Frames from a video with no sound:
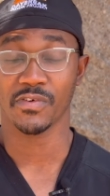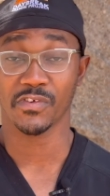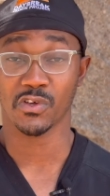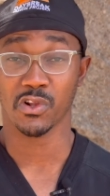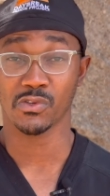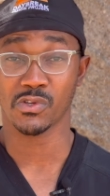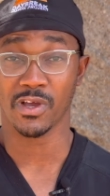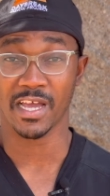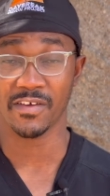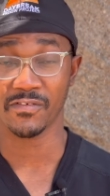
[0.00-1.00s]
you close your
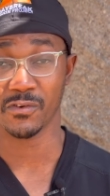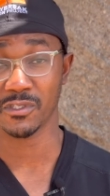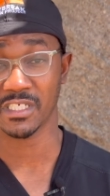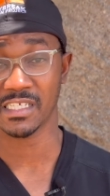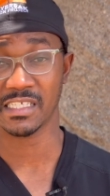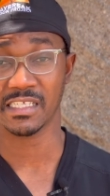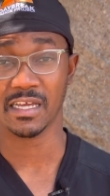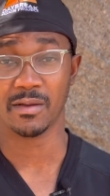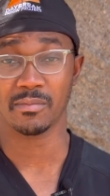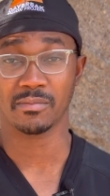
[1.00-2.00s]
eye for just
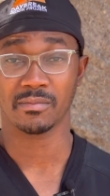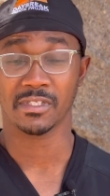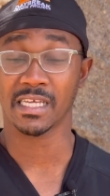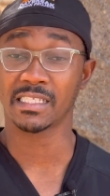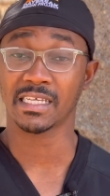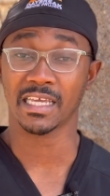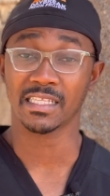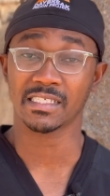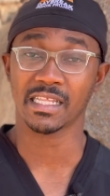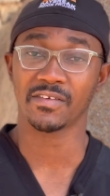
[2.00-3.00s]
10
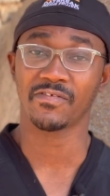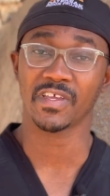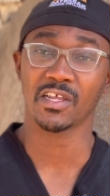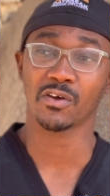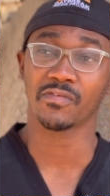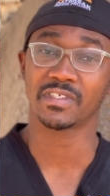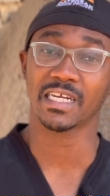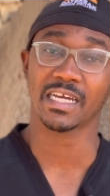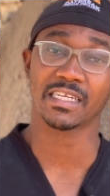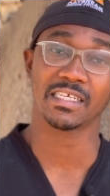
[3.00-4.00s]
seconds, that feeling of
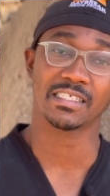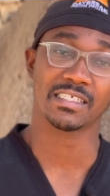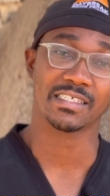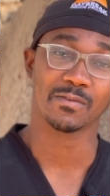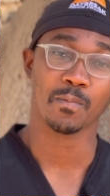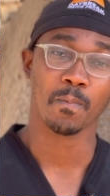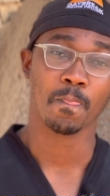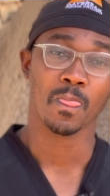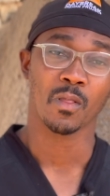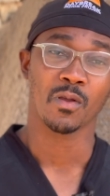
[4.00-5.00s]
darkness,
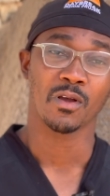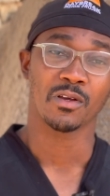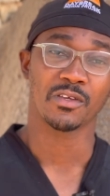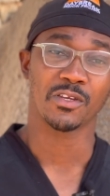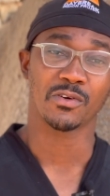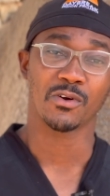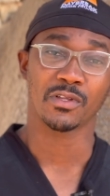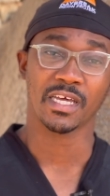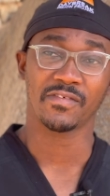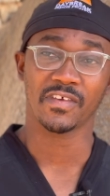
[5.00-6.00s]
or
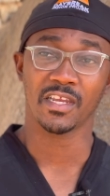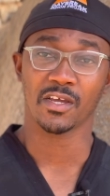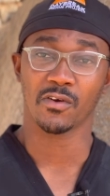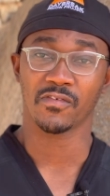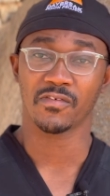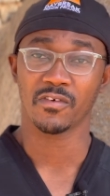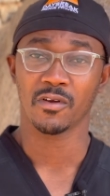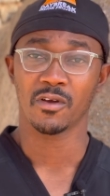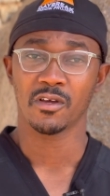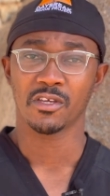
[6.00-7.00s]
that feeling of,
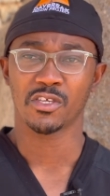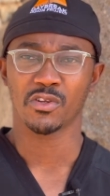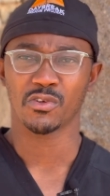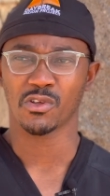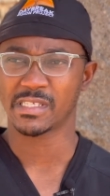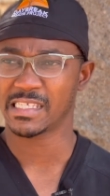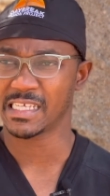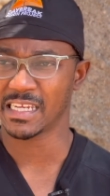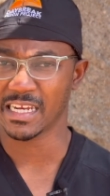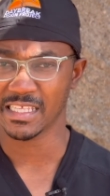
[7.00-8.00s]
not
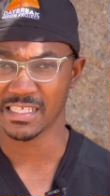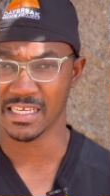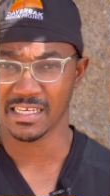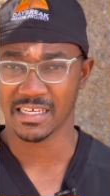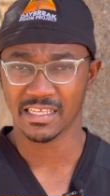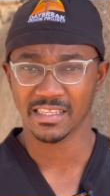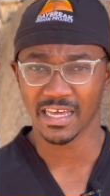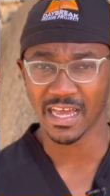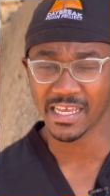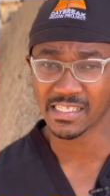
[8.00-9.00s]
seeing anything. The
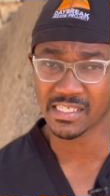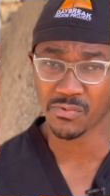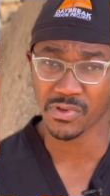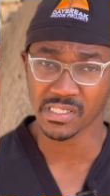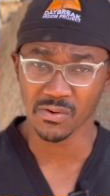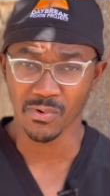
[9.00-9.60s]
eyes, there's a reason why